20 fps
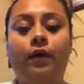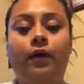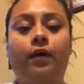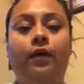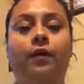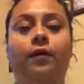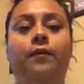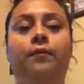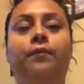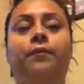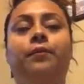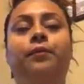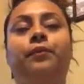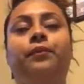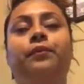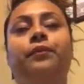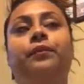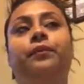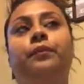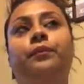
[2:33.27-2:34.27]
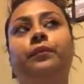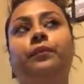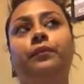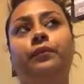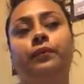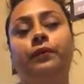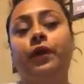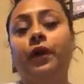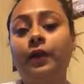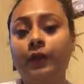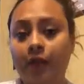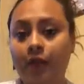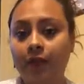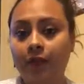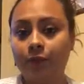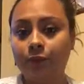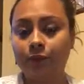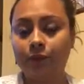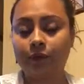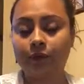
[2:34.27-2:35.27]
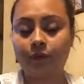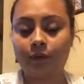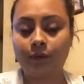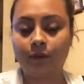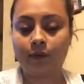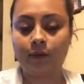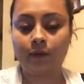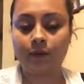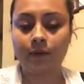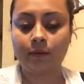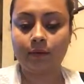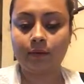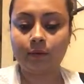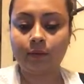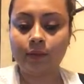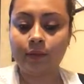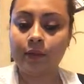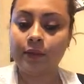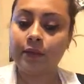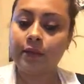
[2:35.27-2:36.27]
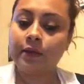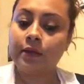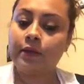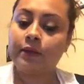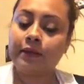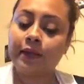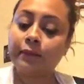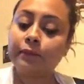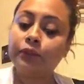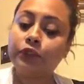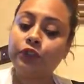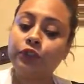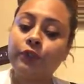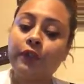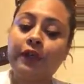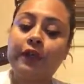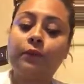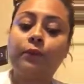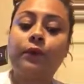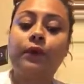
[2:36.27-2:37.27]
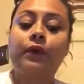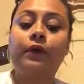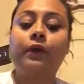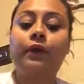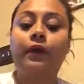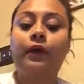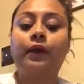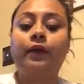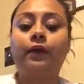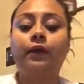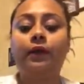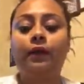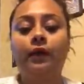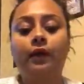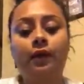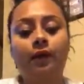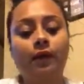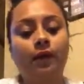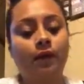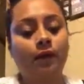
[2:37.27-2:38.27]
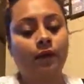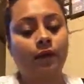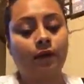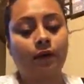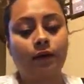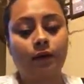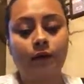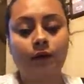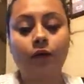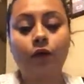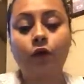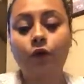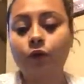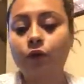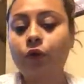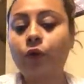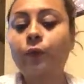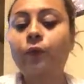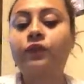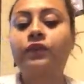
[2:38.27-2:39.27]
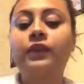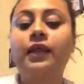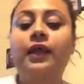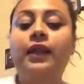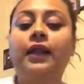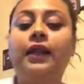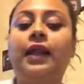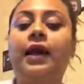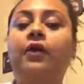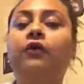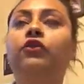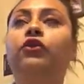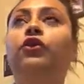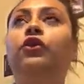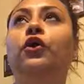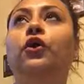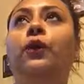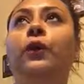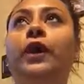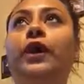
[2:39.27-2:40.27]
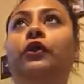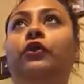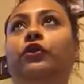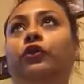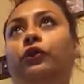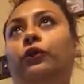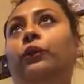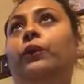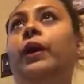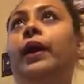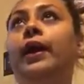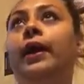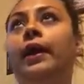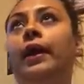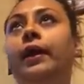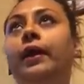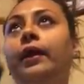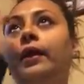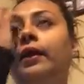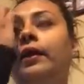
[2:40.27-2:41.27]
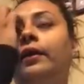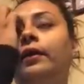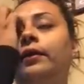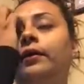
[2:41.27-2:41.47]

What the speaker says: a case was demonstrated where a girl was not allowed to go into a